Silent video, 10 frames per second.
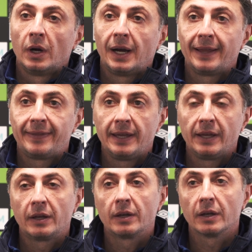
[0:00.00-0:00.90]
I
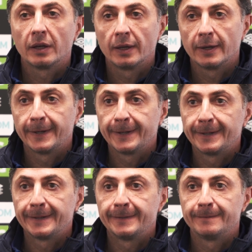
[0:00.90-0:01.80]
think
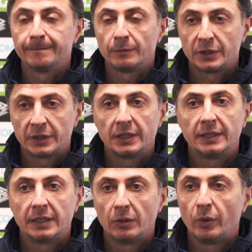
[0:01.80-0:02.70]
uh, we still
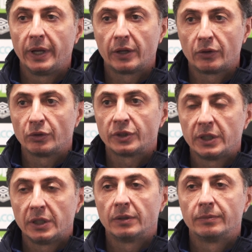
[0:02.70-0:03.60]
need a week to
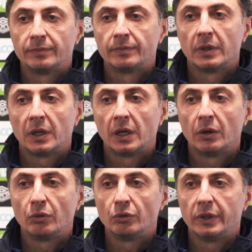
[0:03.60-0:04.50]
see how good